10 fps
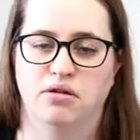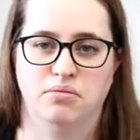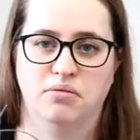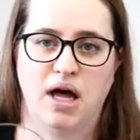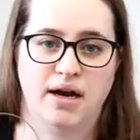
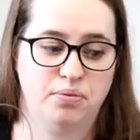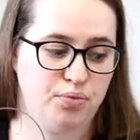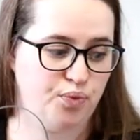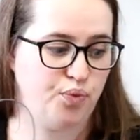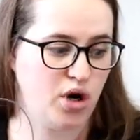them at a
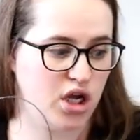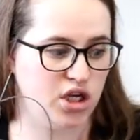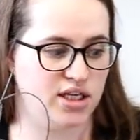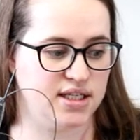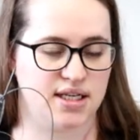pretty
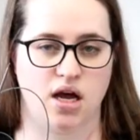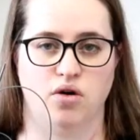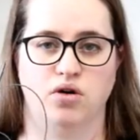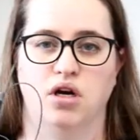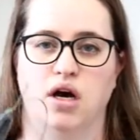good discount.